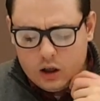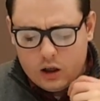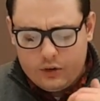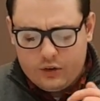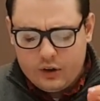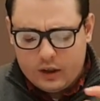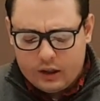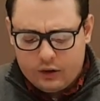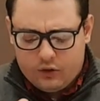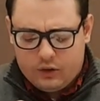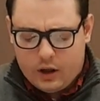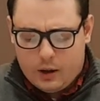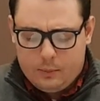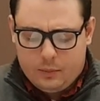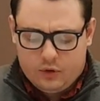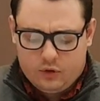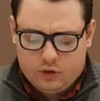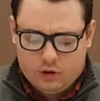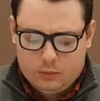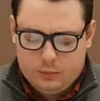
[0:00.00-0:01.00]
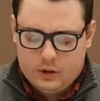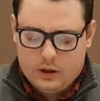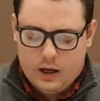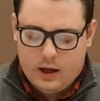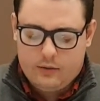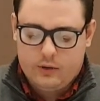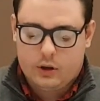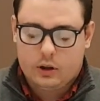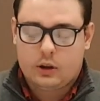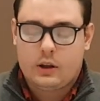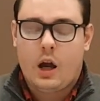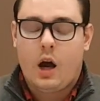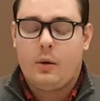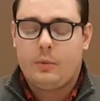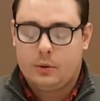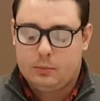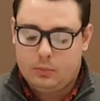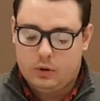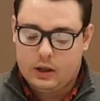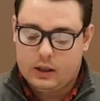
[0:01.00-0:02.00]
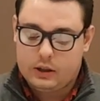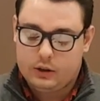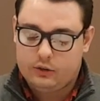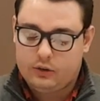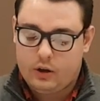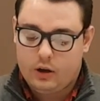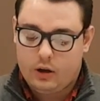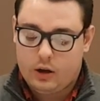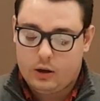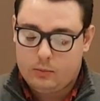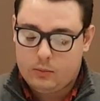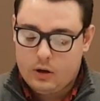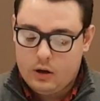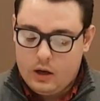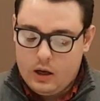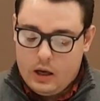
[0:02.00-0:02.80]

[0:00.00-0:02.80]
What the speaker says: Second step is going to be having common planning time